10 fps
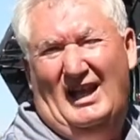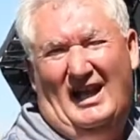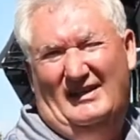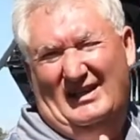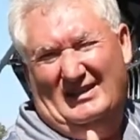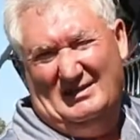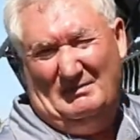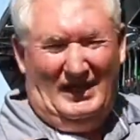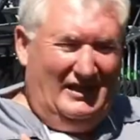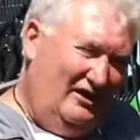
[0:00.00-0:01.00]
and then
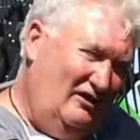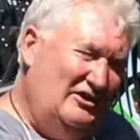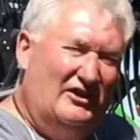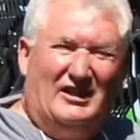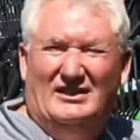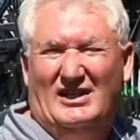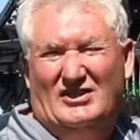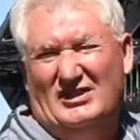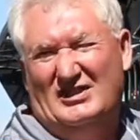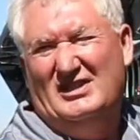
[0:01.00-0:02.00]
depending on your
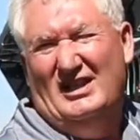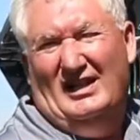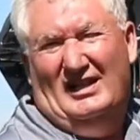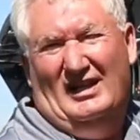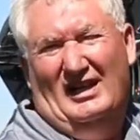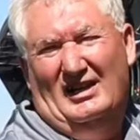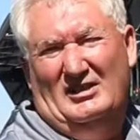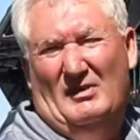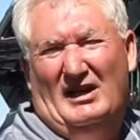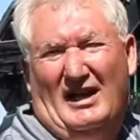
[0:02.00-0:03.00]
conditions,
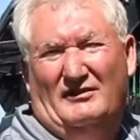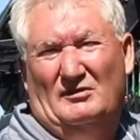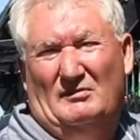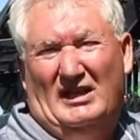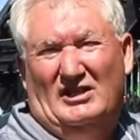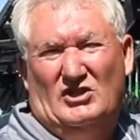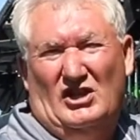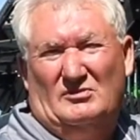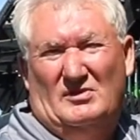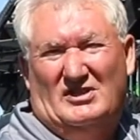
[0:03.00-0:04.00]
you might have to make
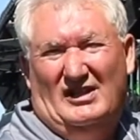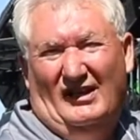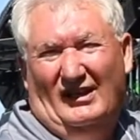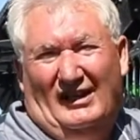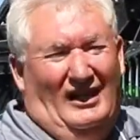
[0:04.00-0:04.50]
adjustments there.